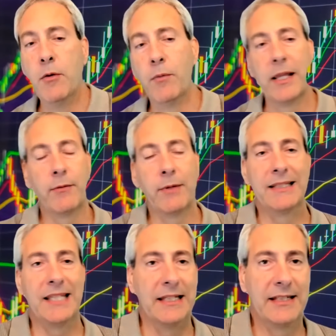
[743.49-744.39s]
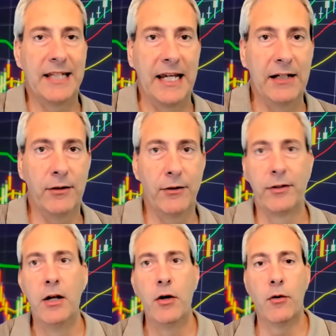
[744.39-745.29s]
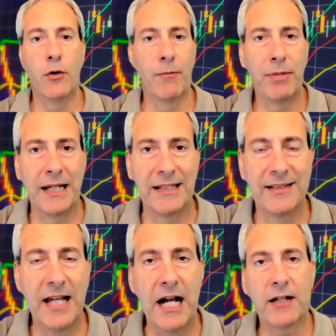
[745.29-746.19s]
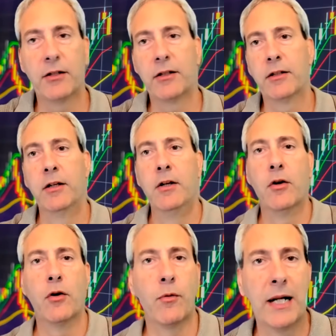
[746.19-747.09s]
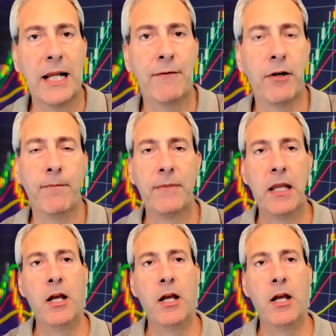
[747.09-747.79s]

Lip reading: whether it's in sales or playing soccer or whatever.